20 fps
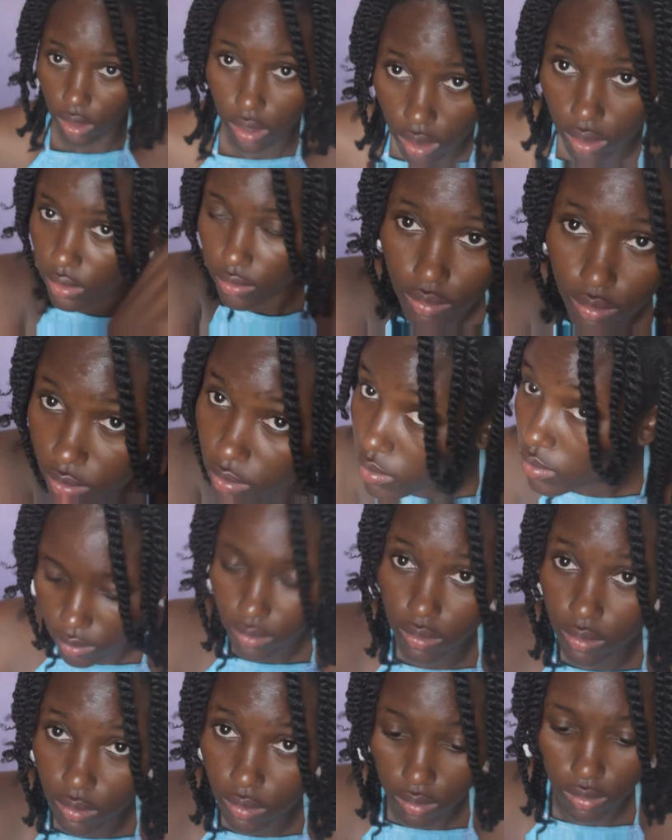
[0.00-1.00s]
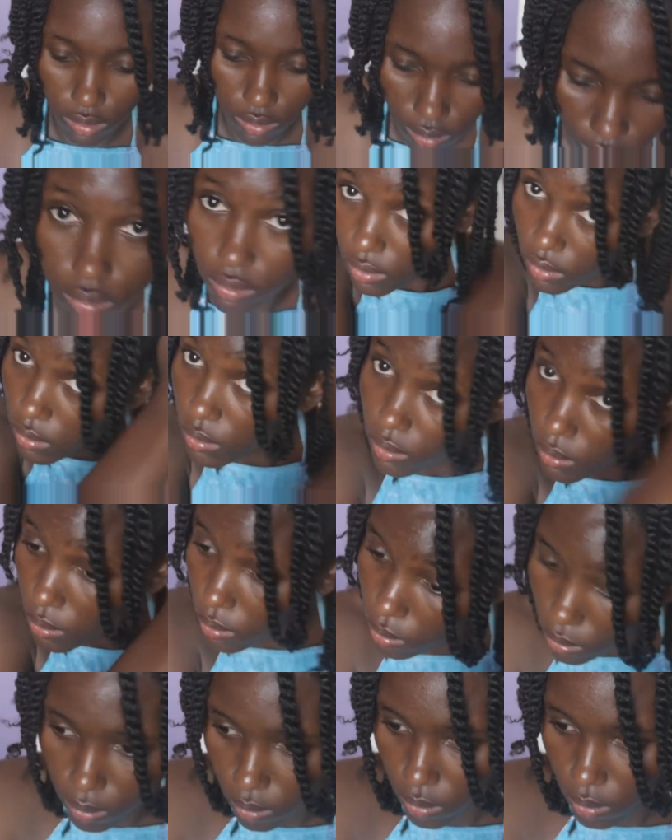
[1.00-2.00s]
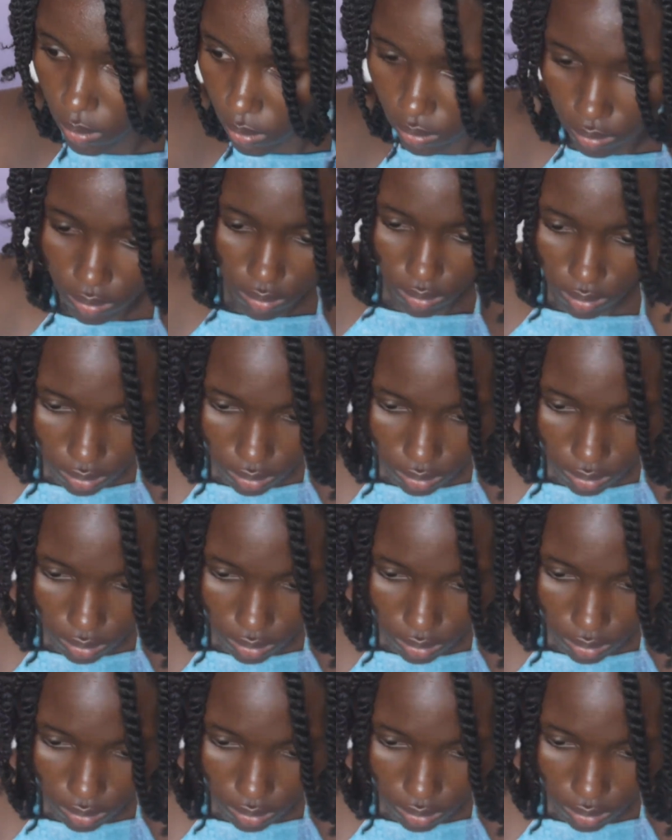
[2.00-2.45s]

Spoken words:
So here, I only have one section